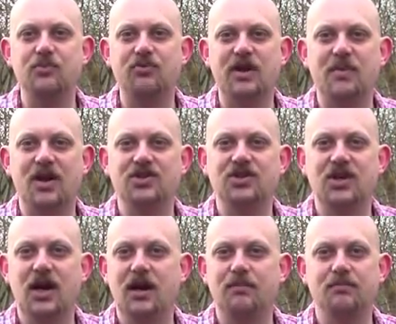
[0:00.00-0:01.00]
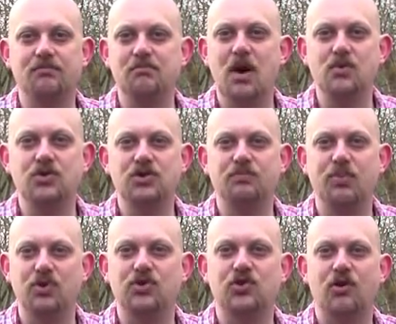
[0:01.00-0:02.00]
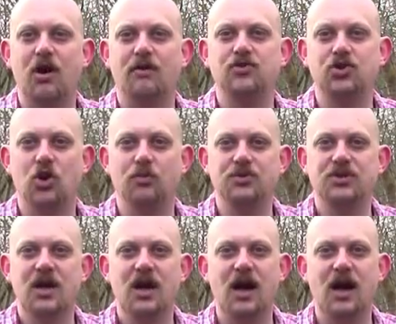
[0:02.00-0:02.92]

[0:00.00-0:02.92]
pretty much most bushcraft jobs,